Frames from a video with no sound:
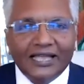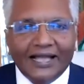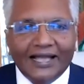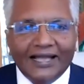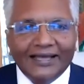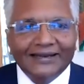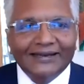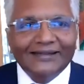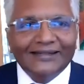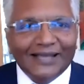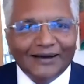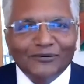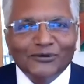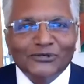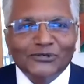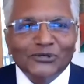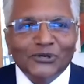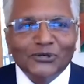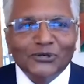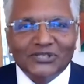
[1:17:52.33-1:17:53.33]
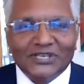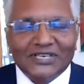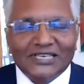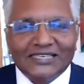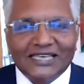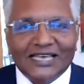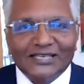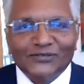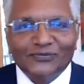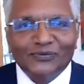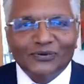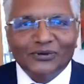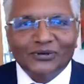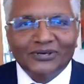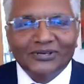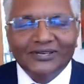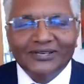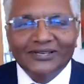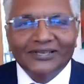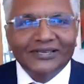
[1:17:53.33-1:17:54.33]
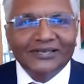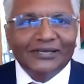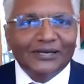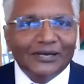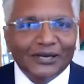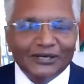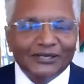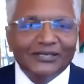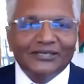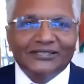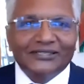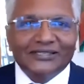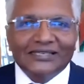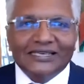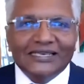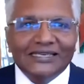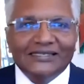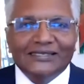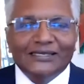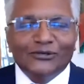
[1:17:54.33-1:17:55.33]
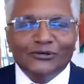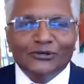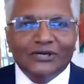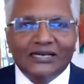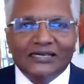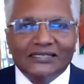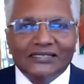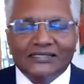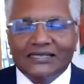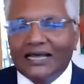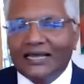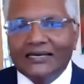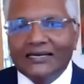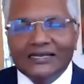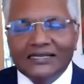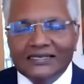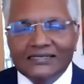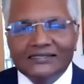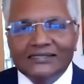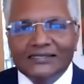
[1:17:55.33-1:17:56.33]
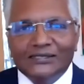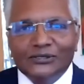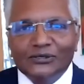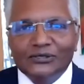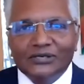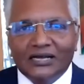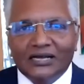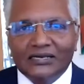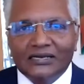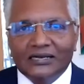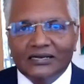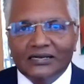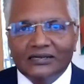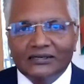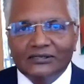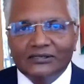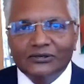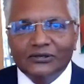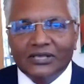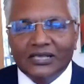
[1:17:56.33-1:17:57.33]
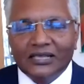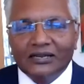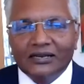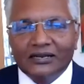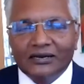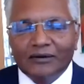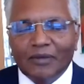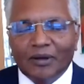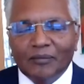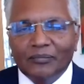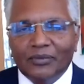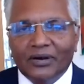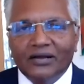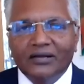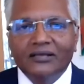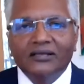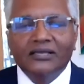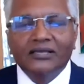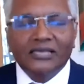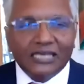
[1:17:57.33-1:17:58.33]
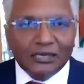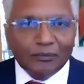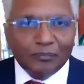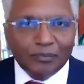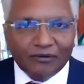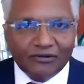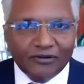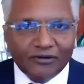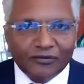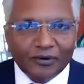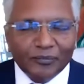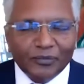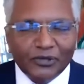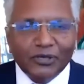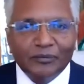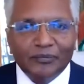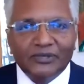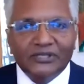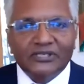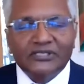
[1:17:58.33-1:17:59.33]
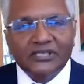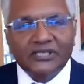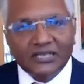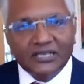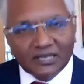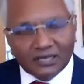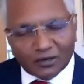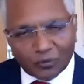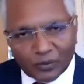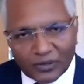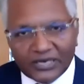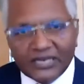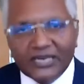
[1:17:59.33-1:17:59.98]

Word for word: And that was so successful. You know, easy to understand, easy to, uh, to remember. Keep away from humans. We